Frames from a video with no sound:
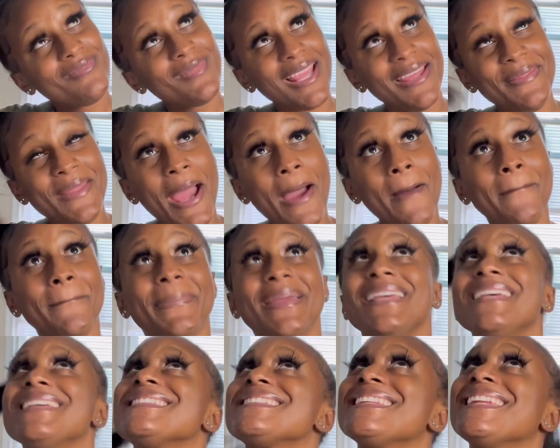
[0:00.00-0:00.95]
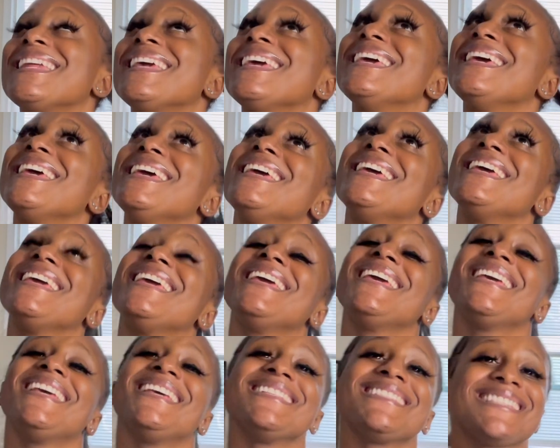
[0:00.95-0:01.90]
Now,
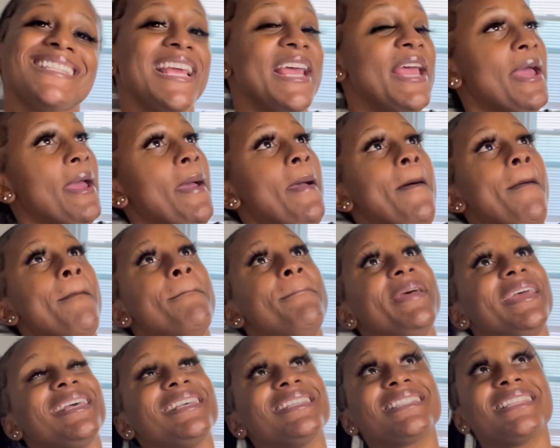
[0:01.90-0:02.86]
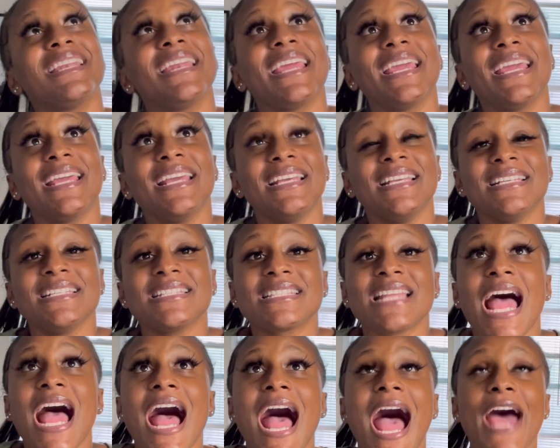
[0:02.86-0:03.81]
business, business.
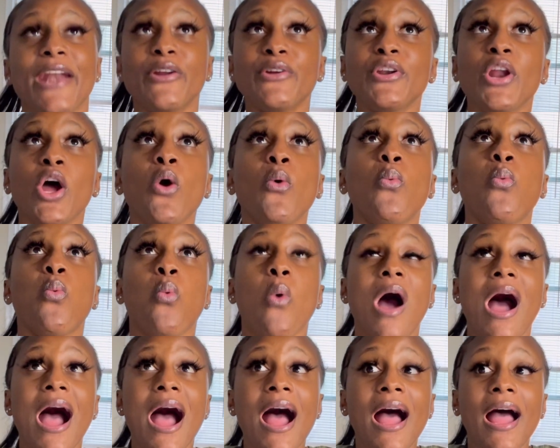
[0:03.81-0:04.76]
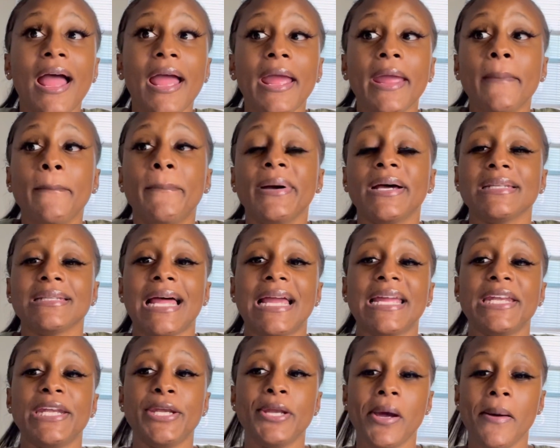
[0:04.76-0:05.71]
I don't know why, but
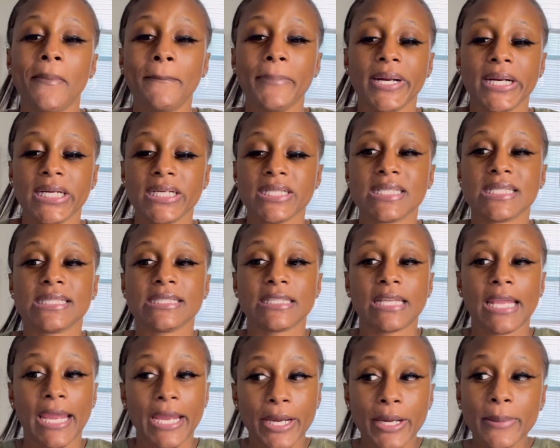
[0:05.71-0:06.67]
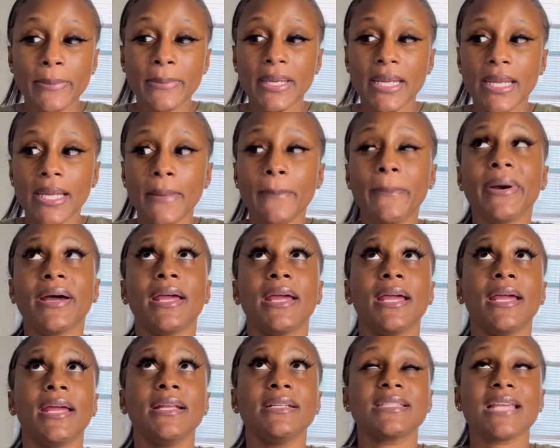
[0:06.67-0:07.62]
like numbers scare me.
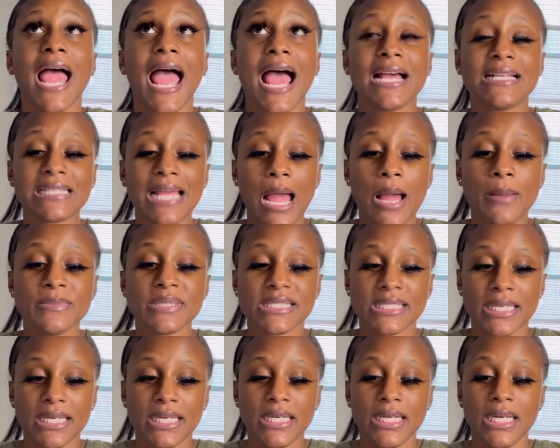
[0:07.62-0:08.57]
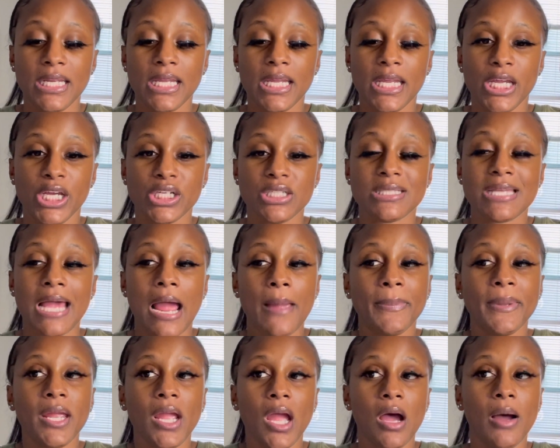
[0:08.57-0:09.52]
But as I'm sitting here
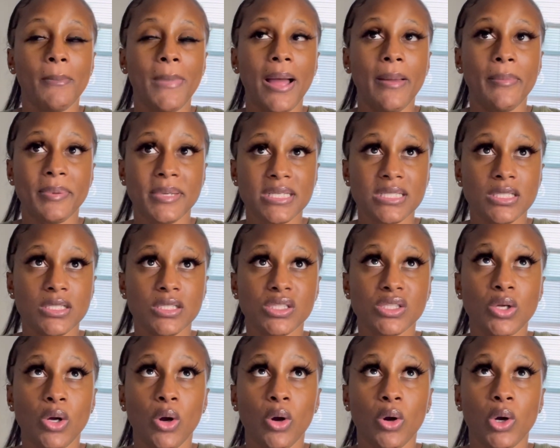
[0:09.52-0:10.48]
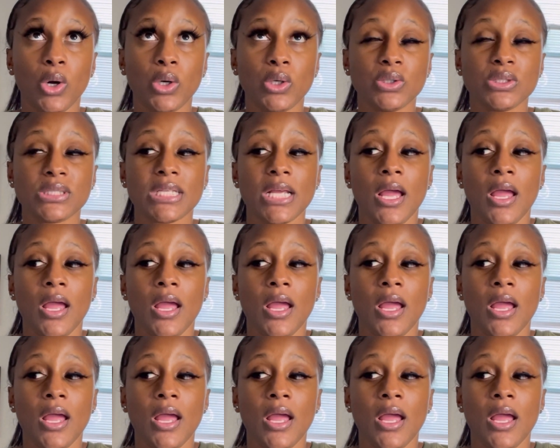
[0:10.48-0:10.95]
typing up my business goals,